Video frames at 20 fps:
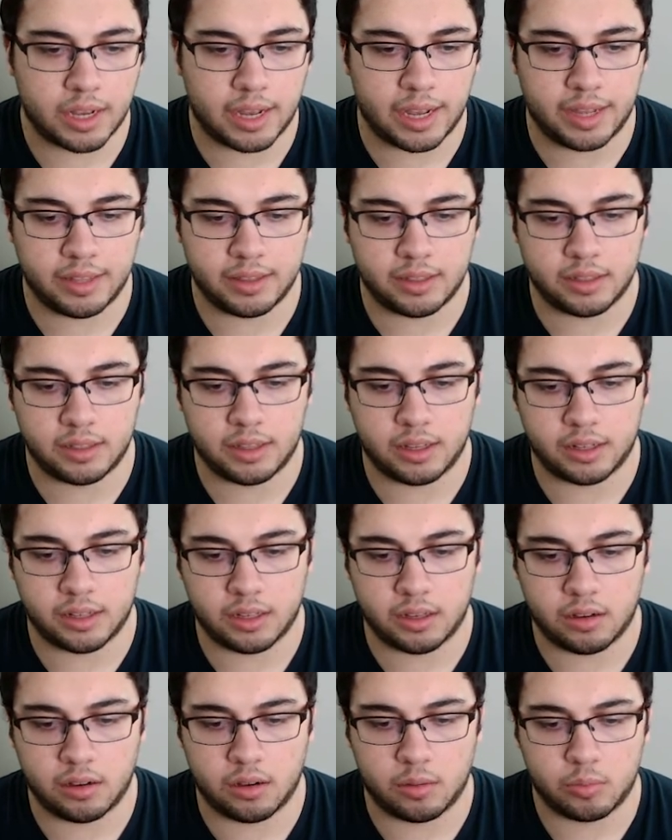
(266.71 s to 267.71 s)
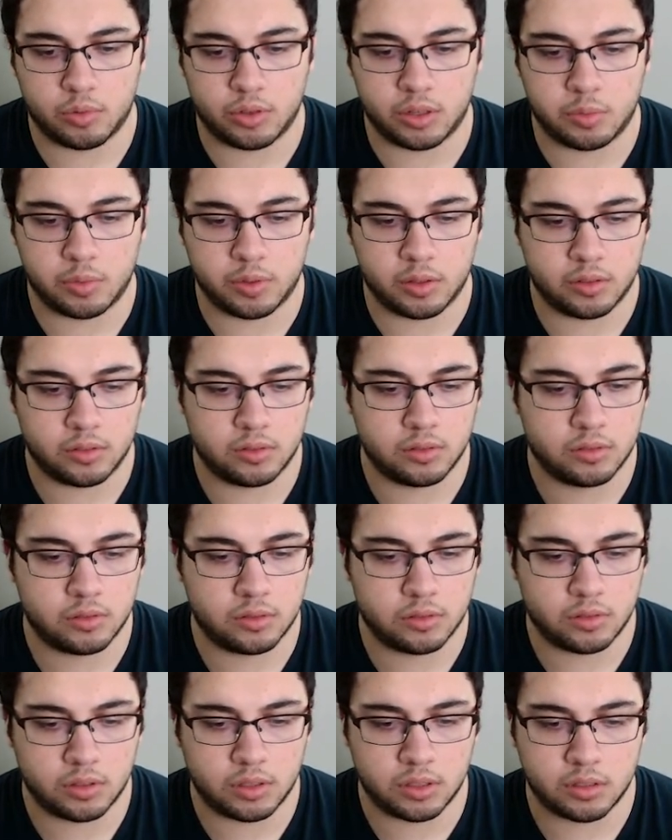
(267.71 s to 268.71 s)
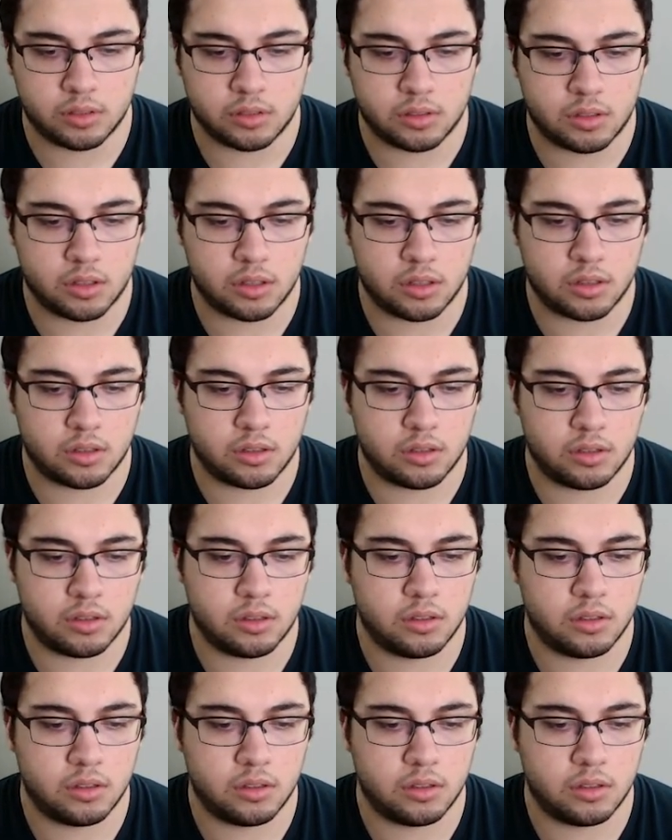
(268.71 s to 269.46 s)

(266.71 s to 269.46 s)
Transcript: add that GitHub repo to this thing,